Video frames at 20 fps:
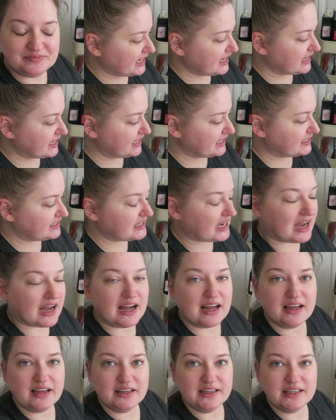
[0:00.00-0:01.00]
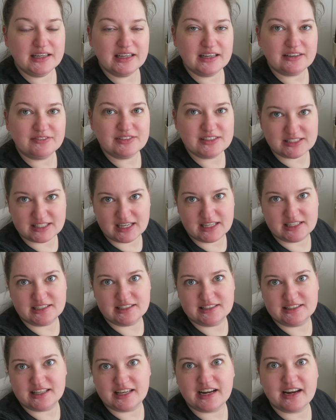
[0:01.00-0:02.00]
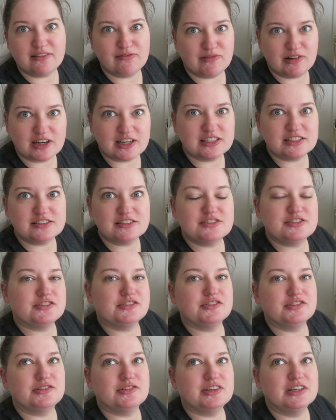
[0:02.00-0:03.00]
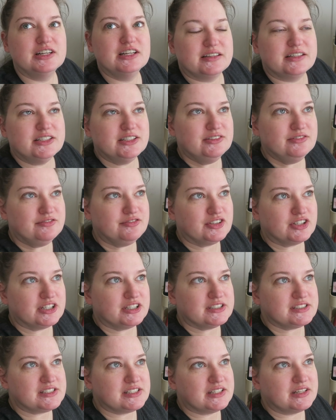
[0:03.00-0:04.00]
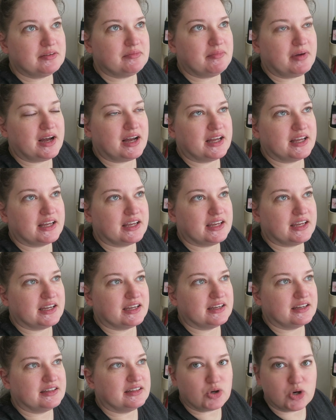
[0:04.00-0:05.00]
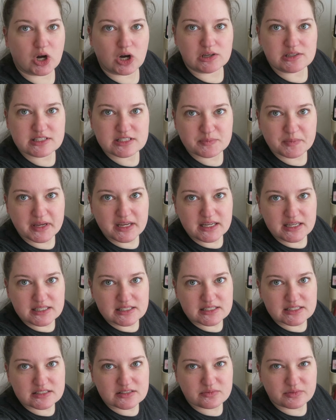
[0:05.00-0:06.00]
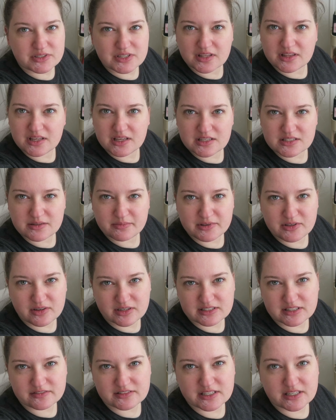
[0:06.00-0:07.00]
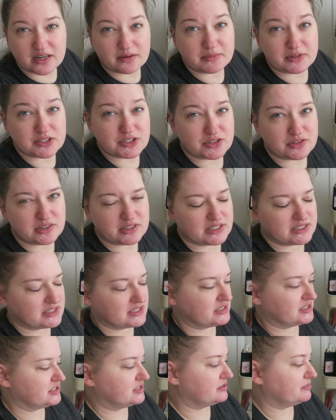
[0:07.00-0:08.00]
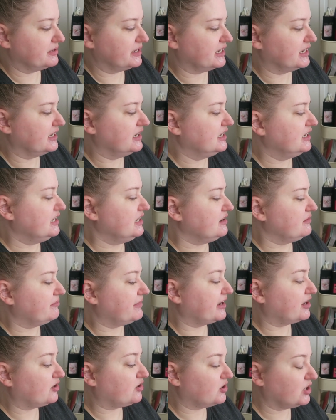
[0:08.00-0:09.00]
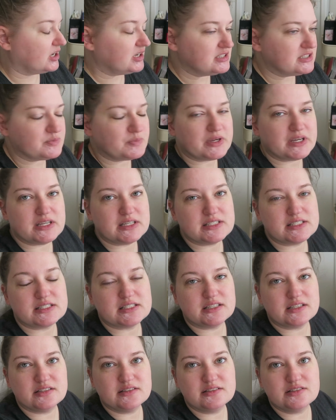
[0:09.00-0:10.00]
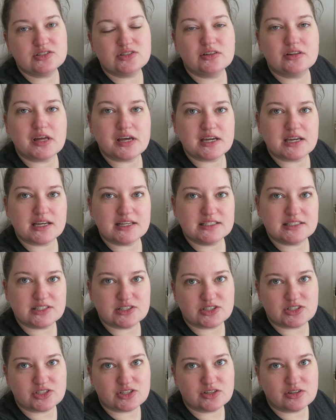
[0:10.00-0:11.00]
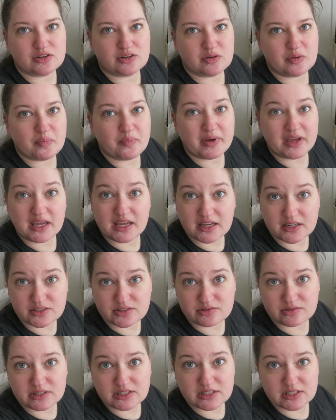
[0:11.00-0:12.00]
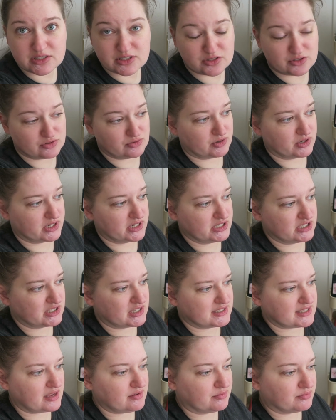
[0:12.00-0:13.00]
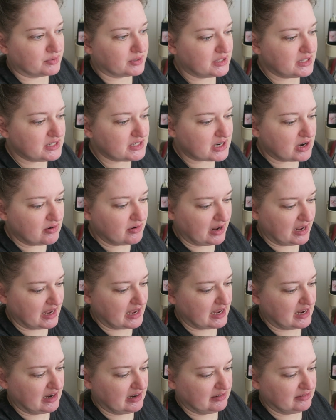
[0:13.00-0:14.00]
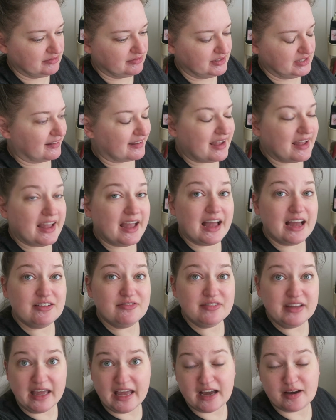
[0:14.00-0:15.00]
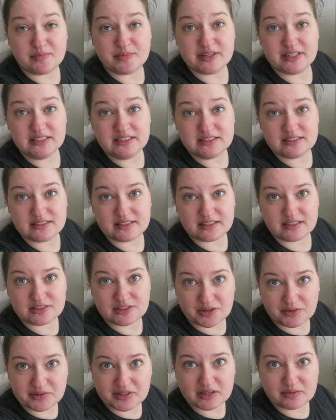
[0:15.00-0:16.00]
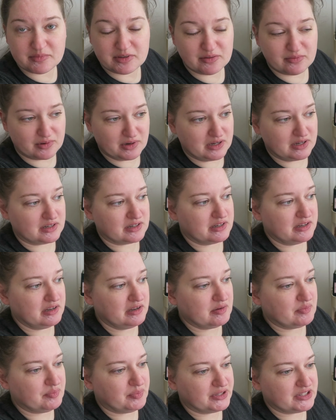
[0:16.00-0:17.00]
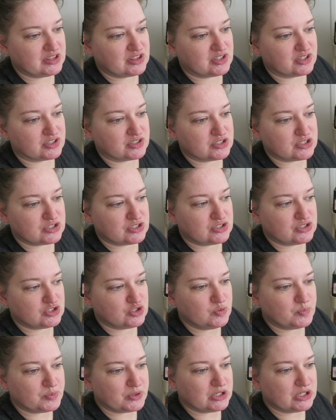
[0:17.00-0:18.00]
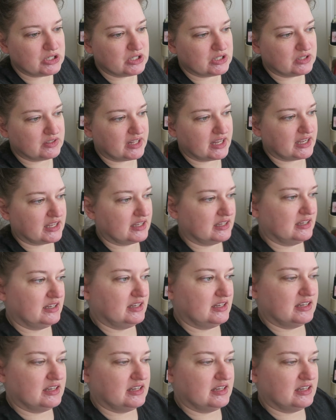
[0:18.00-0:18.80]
and I have decided that I wanted to convert my crawl space, which I think some of you guys have seen. I'm gonna show you guys in just a minute. My crawl space into like additional pantry storage because I really don't have, like, I have cabinets, like, don't get me wrong, but they're super, like,